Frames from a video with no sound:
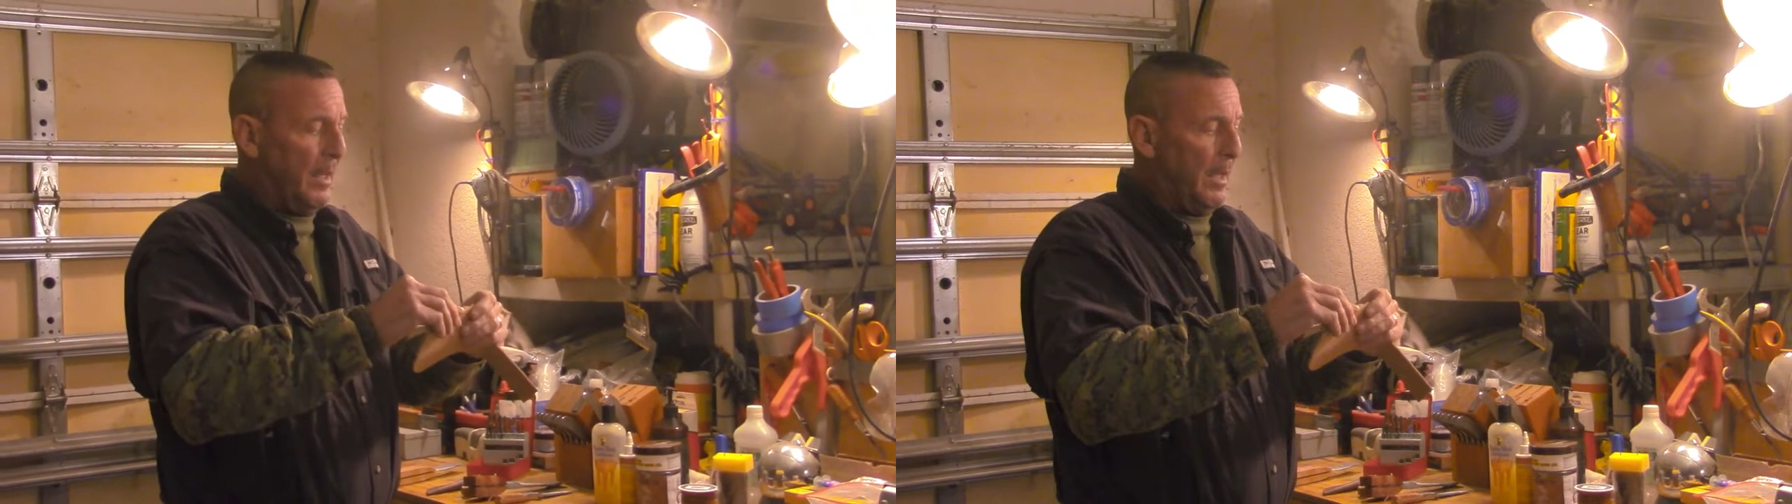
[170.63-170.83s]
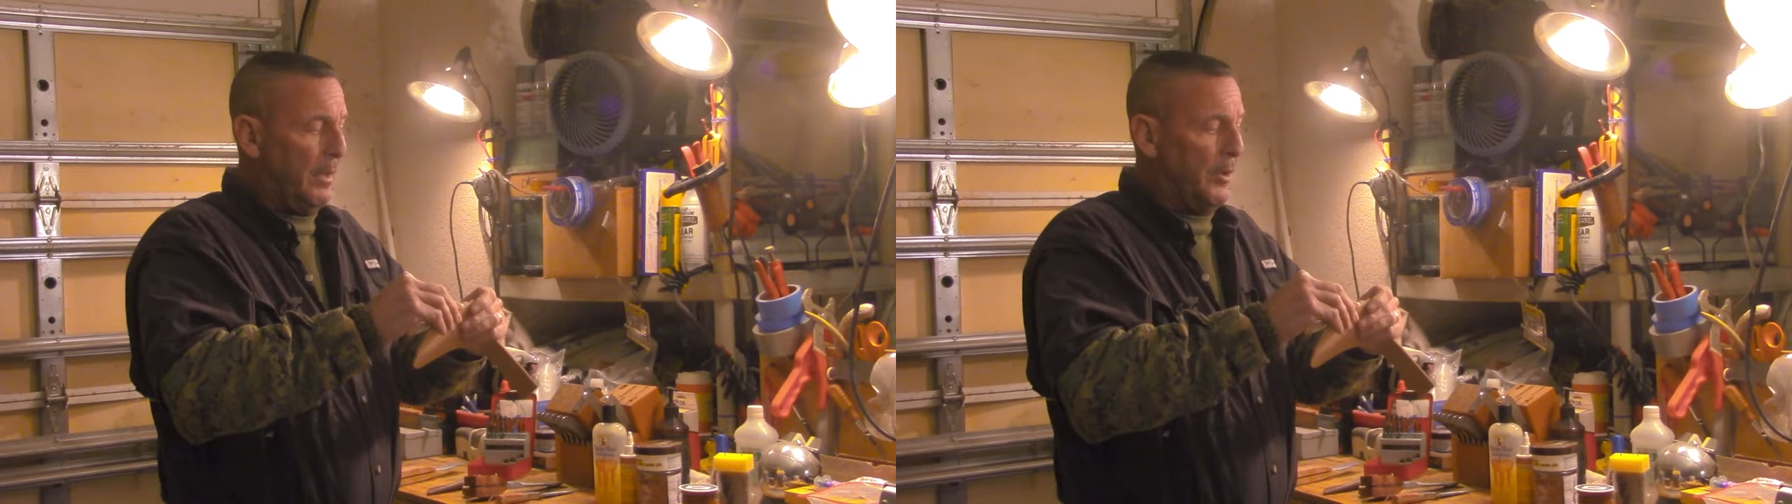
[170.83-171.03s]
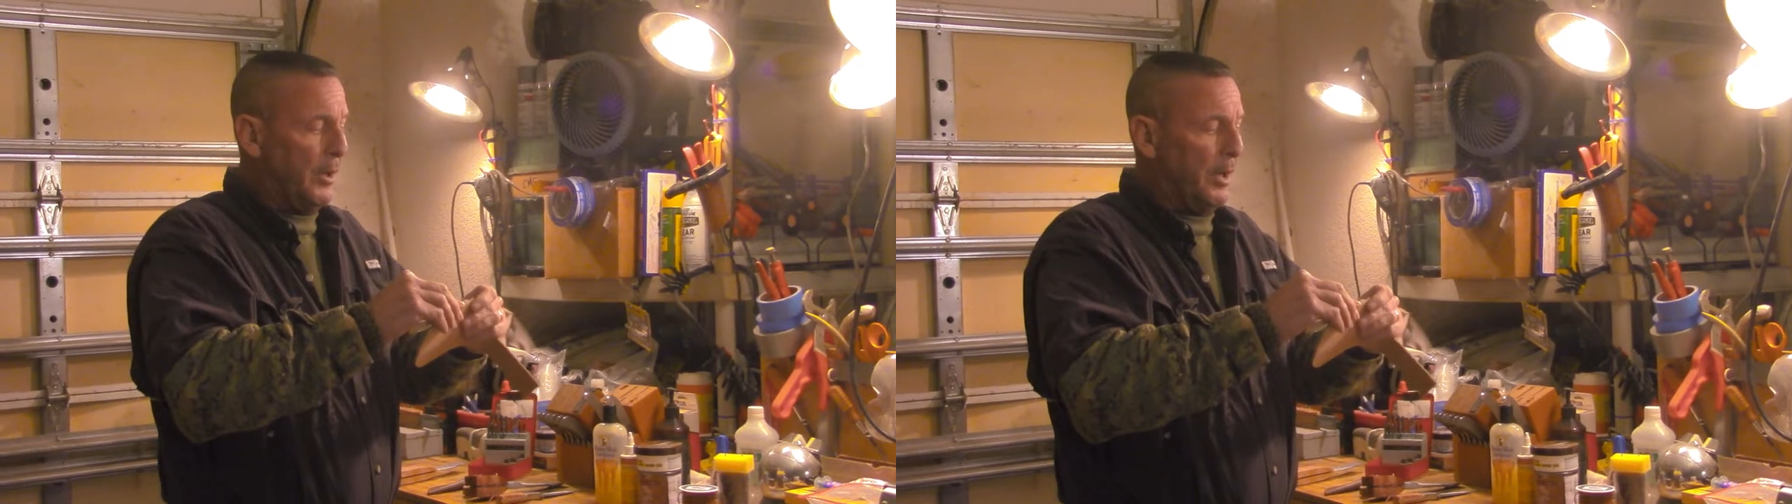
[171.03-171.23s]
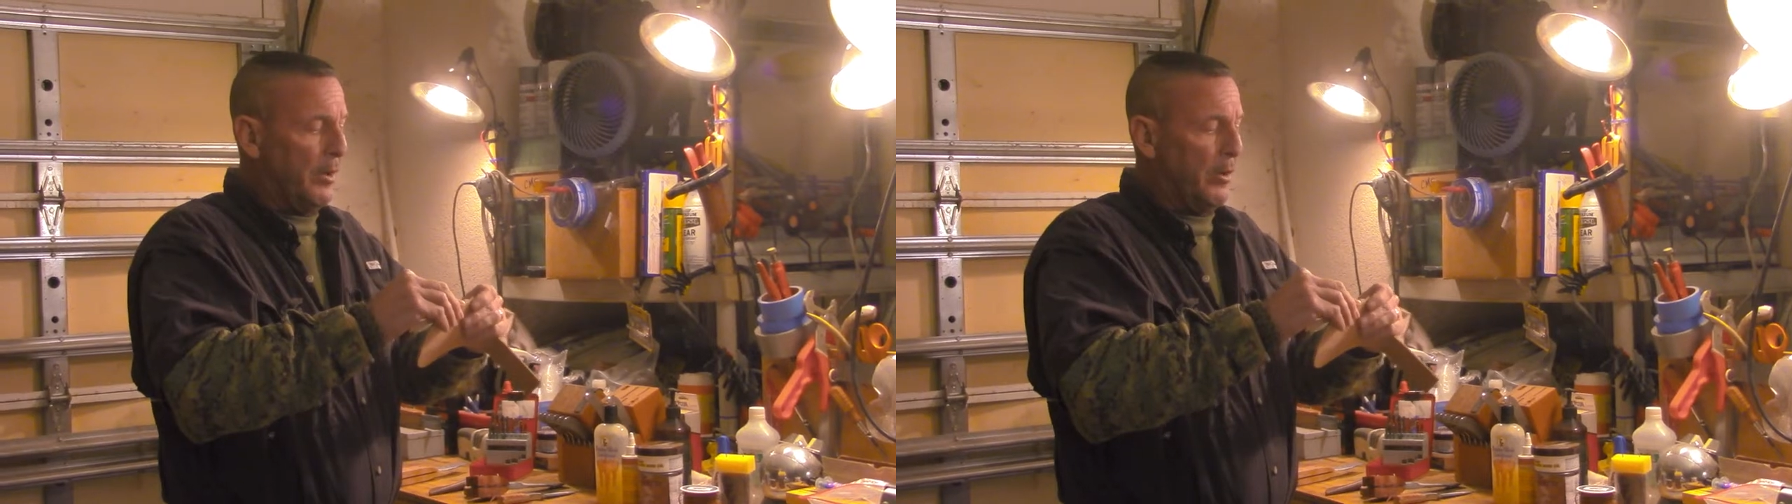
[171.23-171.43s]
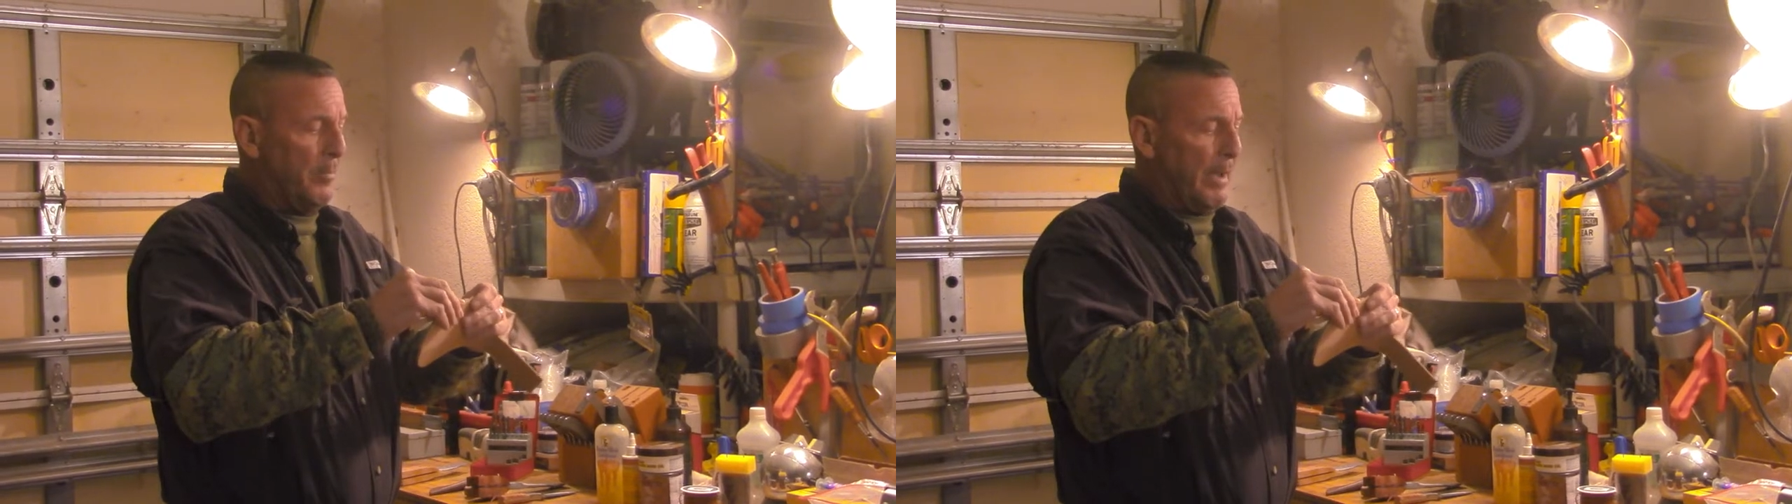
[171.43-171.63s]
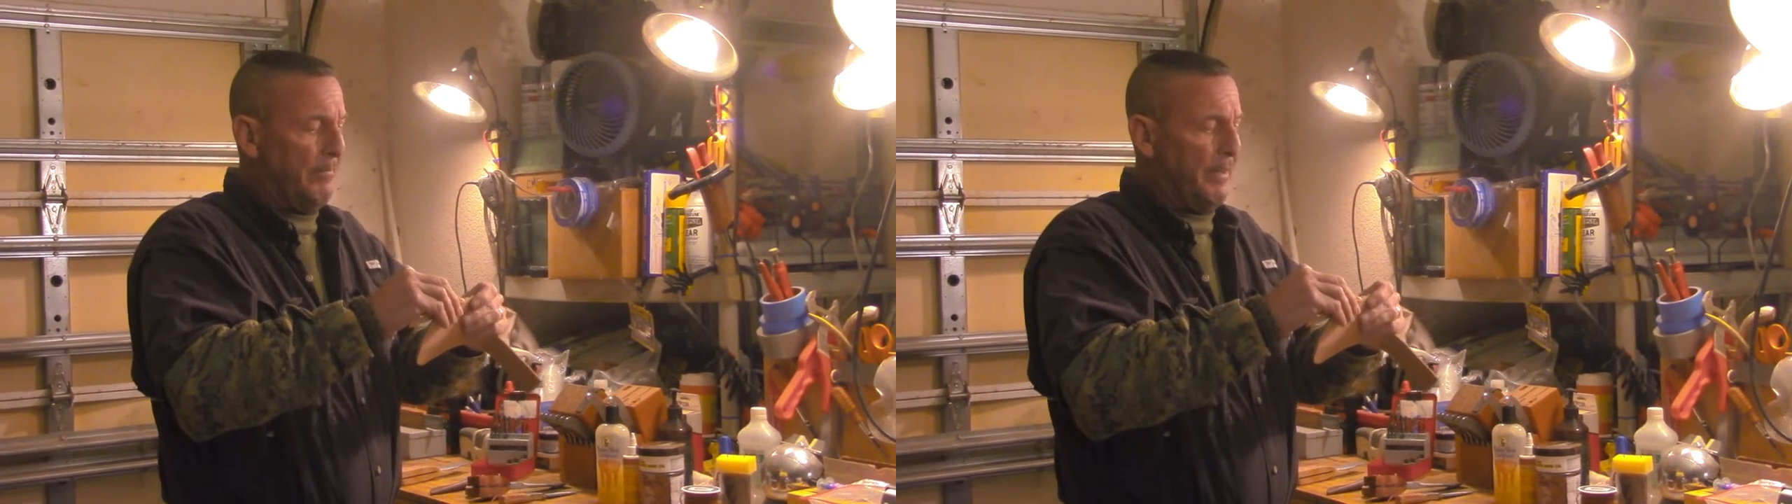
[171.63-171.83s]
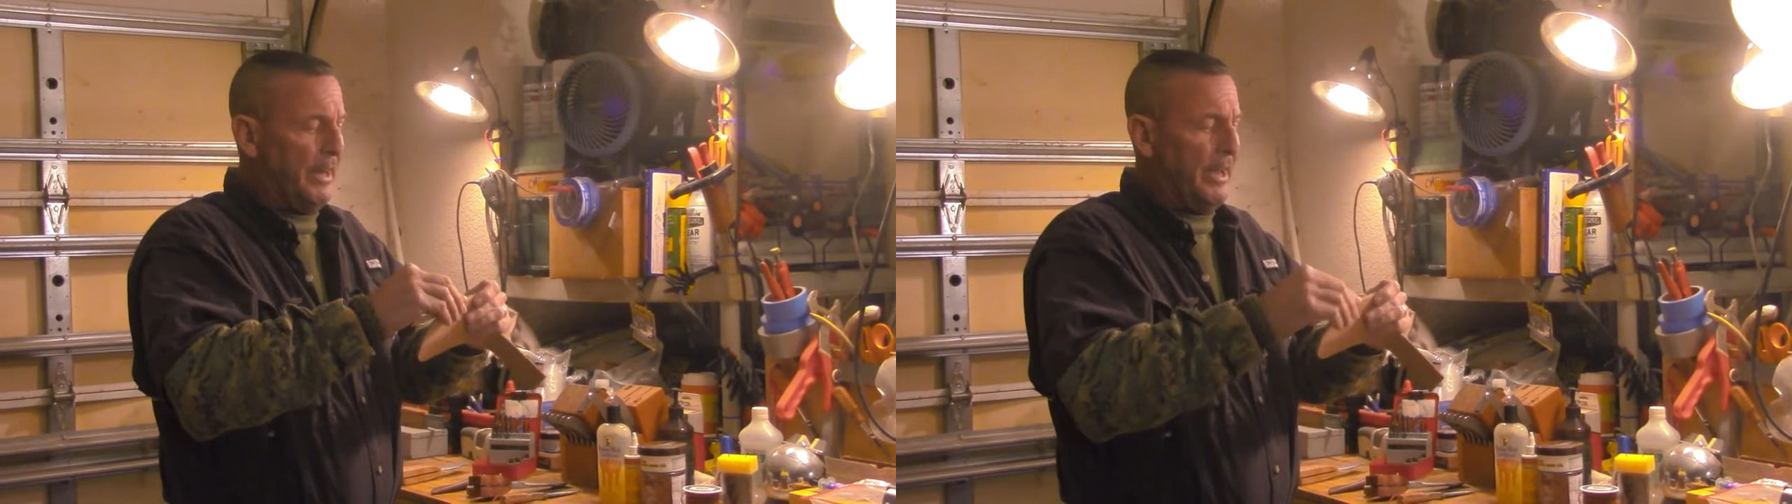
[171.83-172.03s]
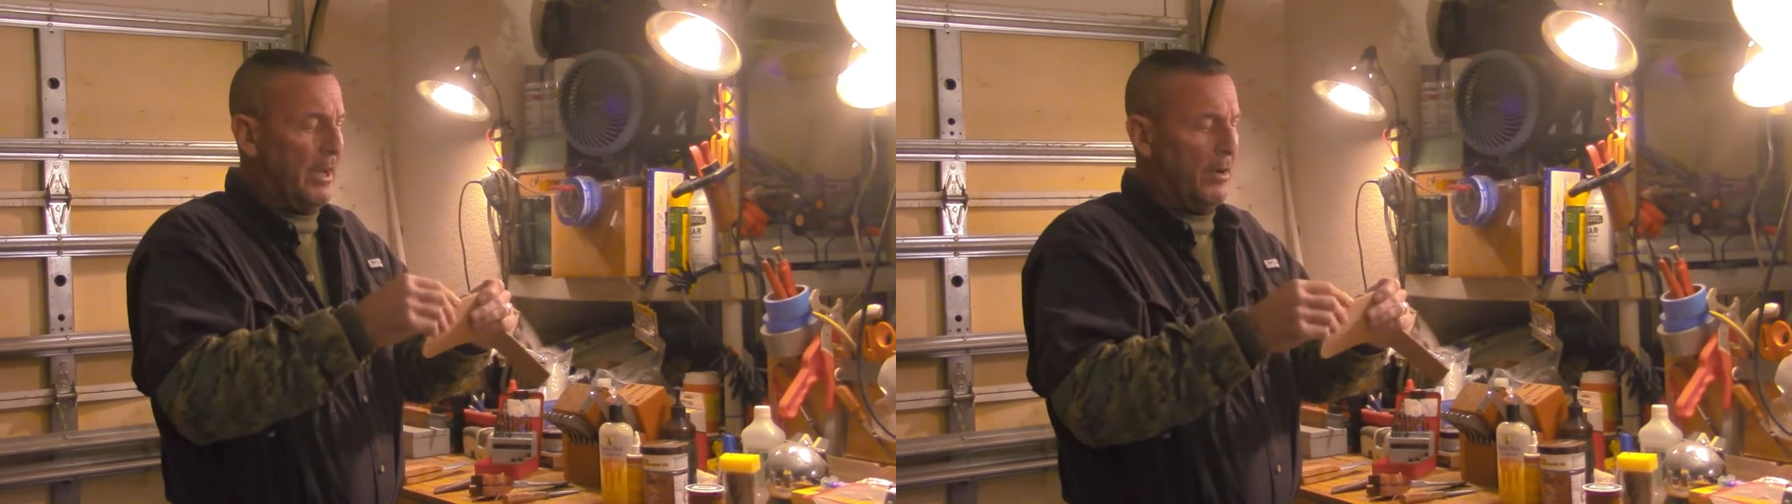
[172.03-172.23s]
You're going to go to my
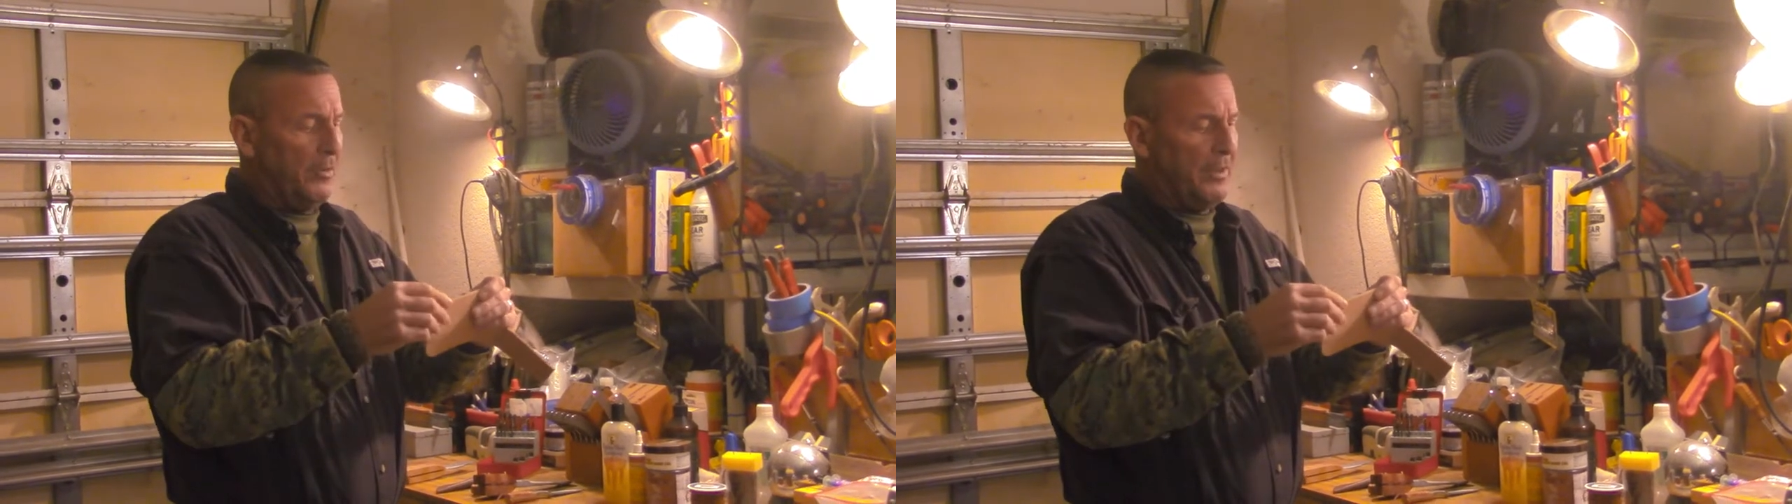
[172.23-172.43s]
videos